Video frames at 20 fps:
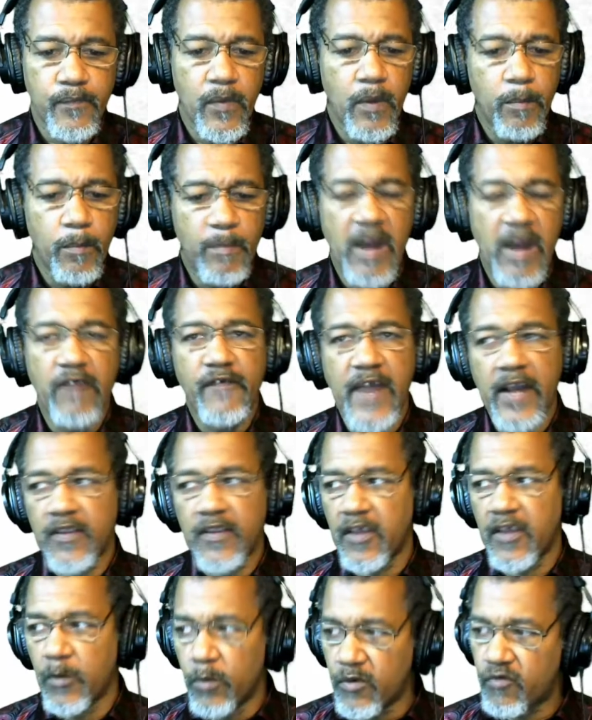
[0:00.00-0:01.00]
Matter of fact,
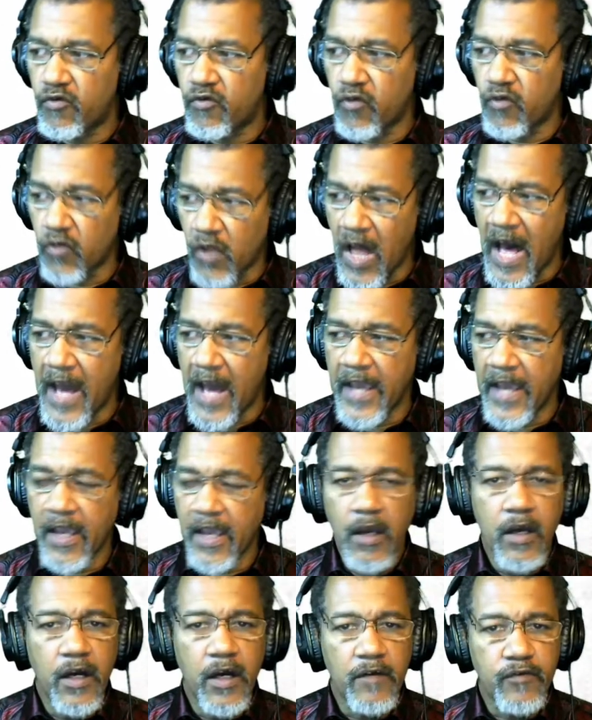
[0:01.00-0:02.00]
it was July
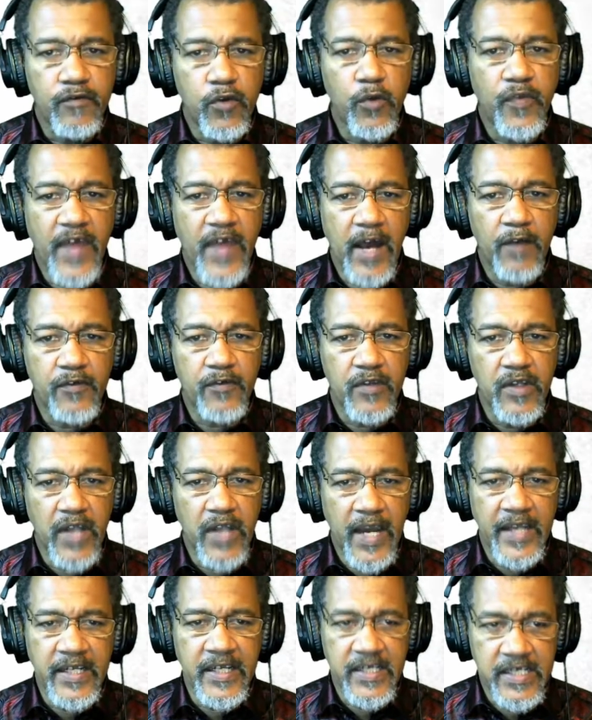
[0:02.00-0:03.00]
of
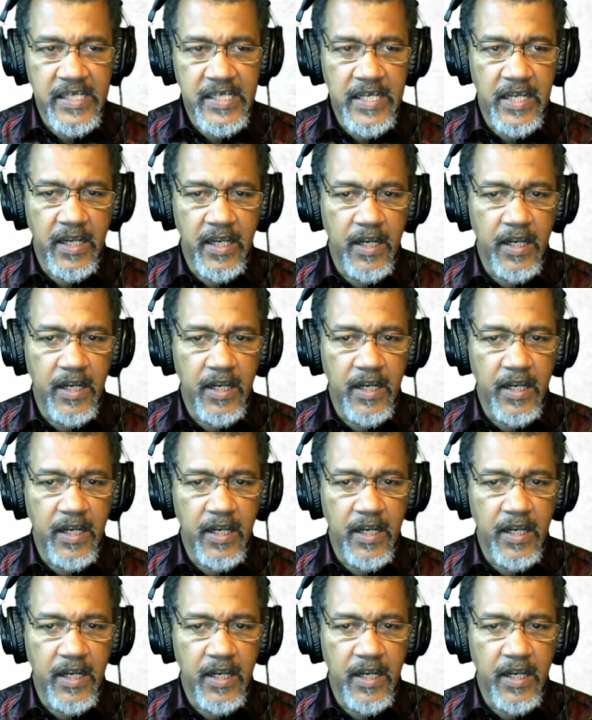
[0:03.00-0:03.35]
2019.